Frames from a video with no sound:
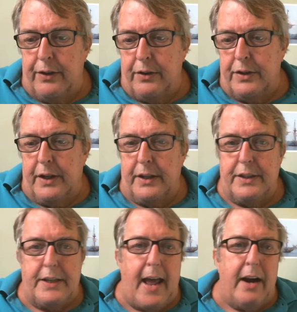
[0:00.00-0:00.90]
Thursday, and
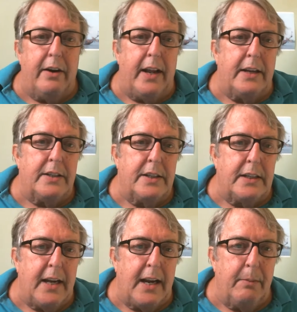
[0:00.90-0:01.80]
Saturday at
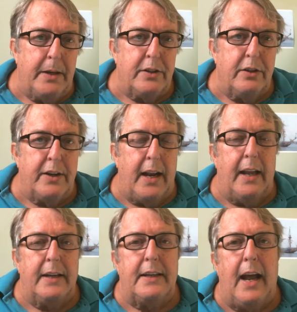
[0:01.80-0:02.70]
6 a.m. Eastern
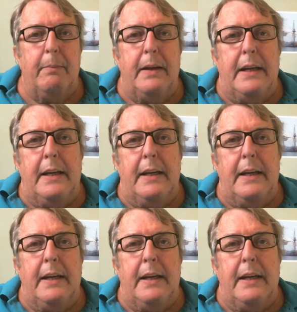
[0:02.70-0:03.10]
Daylight Time.